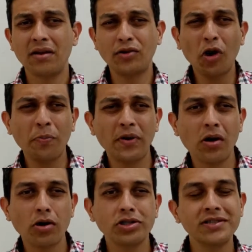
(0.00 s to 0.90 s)

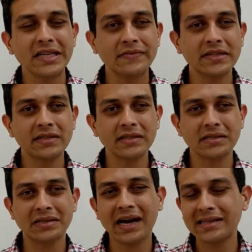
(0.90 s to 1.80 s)
top-notch
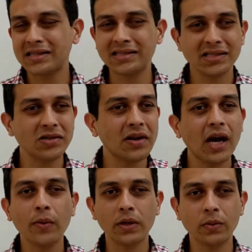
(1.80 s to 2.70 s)
services. Guys, this is not
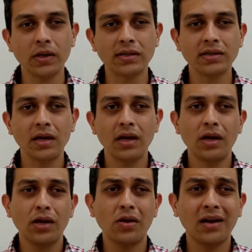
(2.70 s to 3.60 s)
how it works.
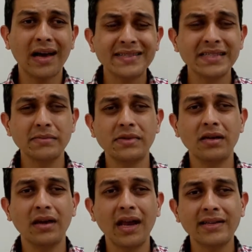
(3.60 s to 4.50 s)
Your
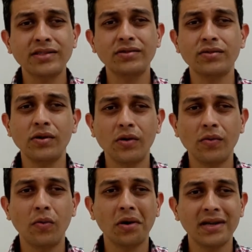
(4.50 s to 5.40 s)
customer needs to know
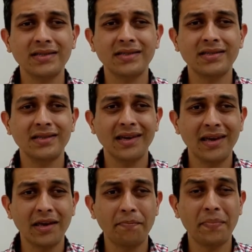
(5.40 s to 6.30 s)
what is
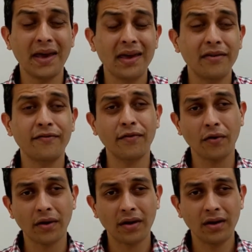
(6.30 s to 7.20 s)
he paying for.